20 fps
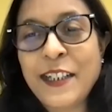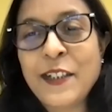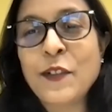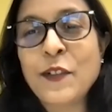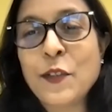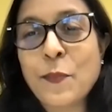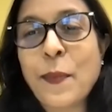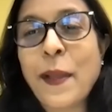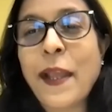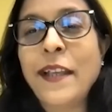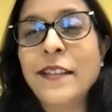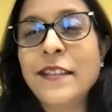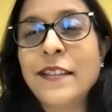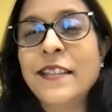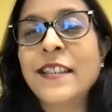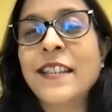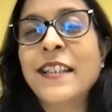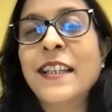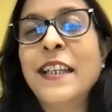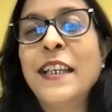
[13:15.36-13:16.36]

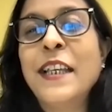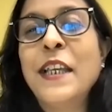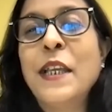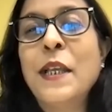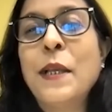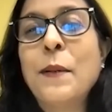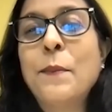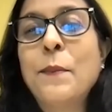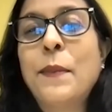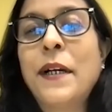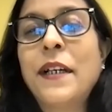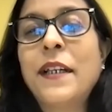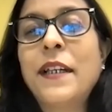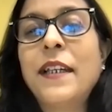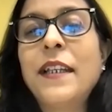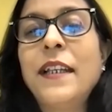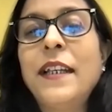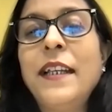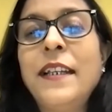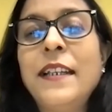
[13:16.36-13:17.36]
space, but
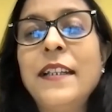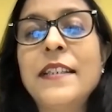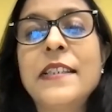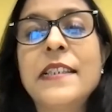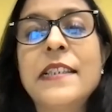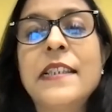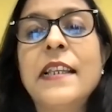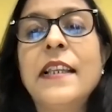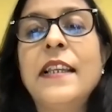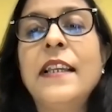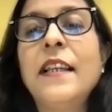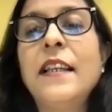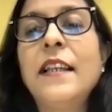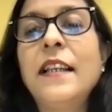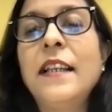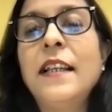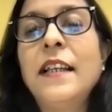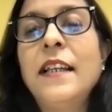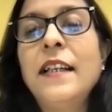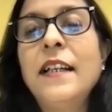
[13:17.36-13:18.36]
it is still
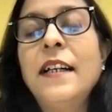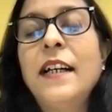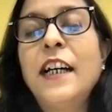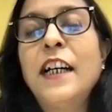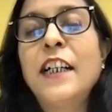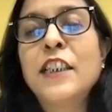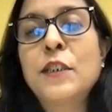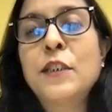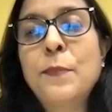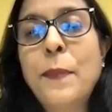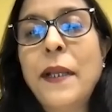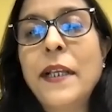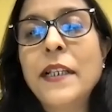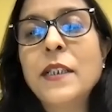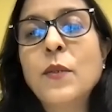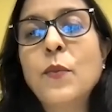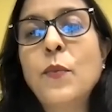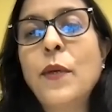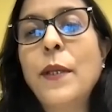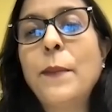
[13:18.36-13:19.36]
a
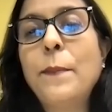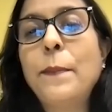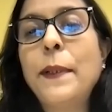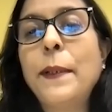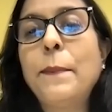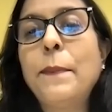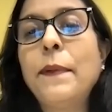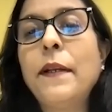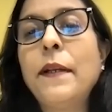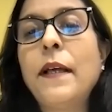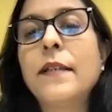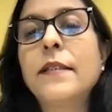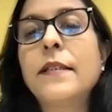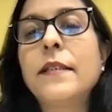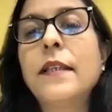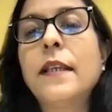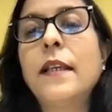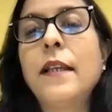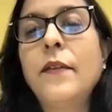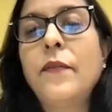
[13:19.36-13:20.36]
space where people are
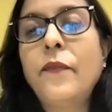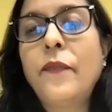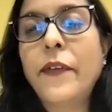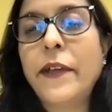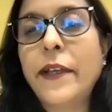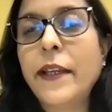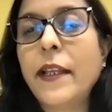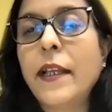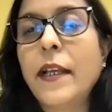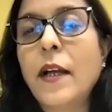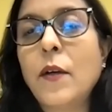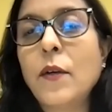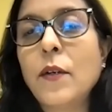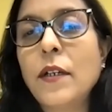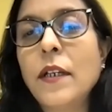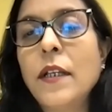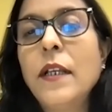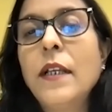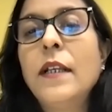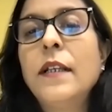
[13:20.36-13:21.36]
still figuring
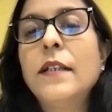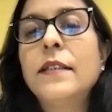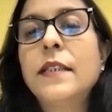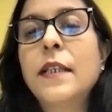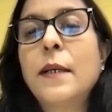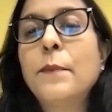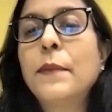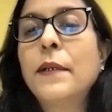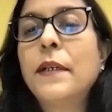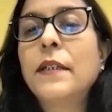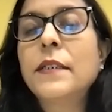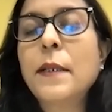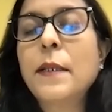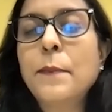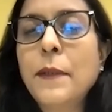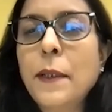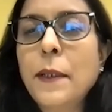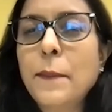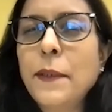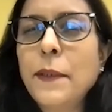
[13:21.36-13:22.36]
out. Some
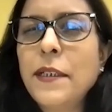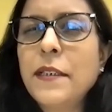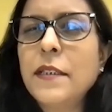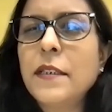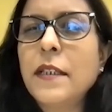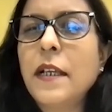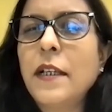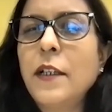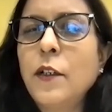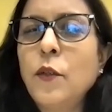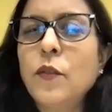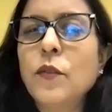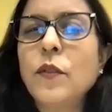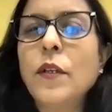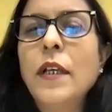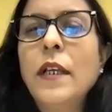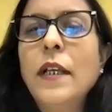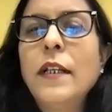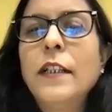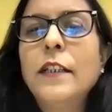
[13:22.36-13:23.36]
companies,
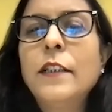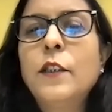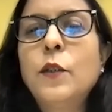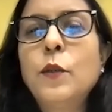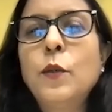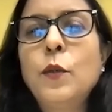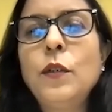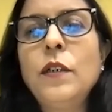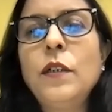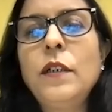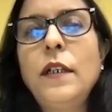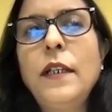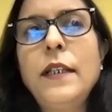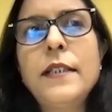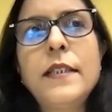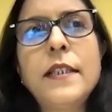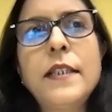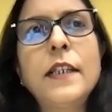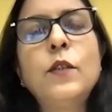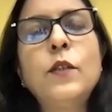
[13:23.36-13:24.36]
through
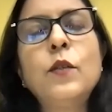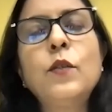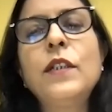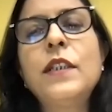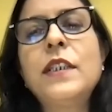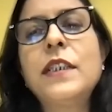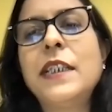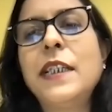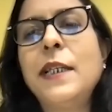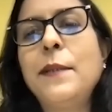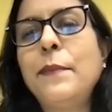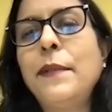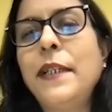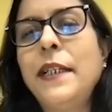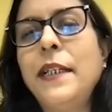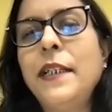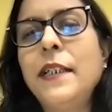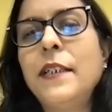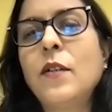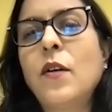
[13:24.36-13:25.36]
the team
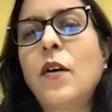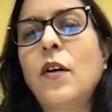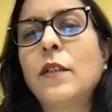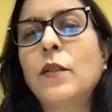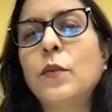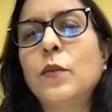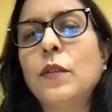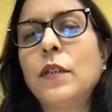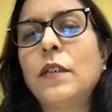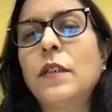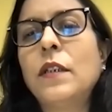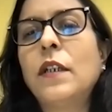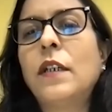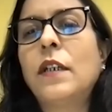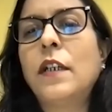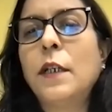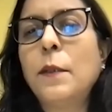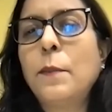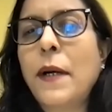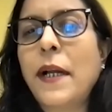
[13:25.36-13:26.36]
leads or through the
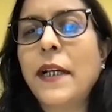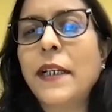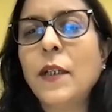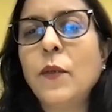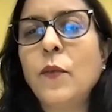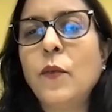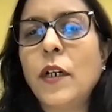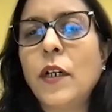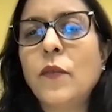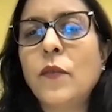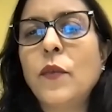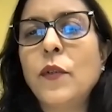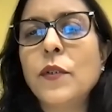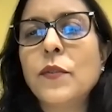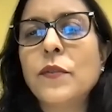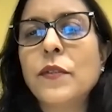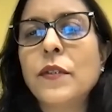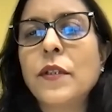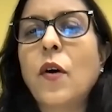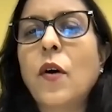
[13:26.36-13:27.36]
third party
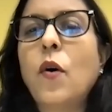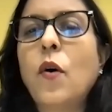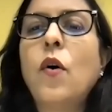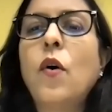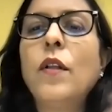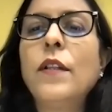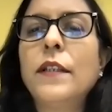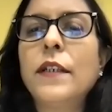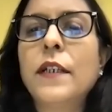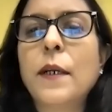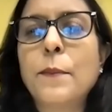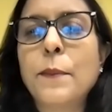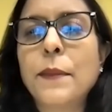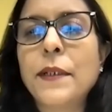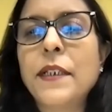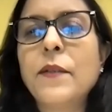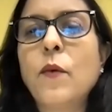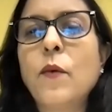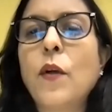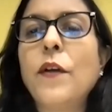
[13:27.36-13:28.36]
workforce, all the companies
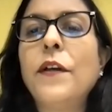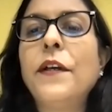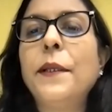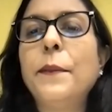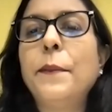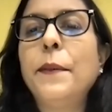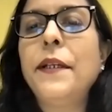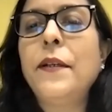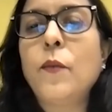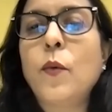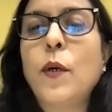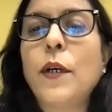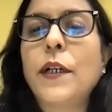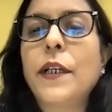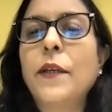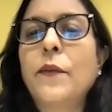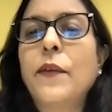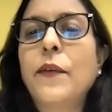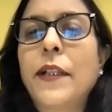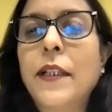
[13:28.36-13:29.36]
have already been
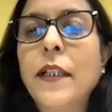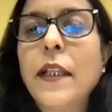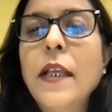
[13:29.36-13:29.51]
working with.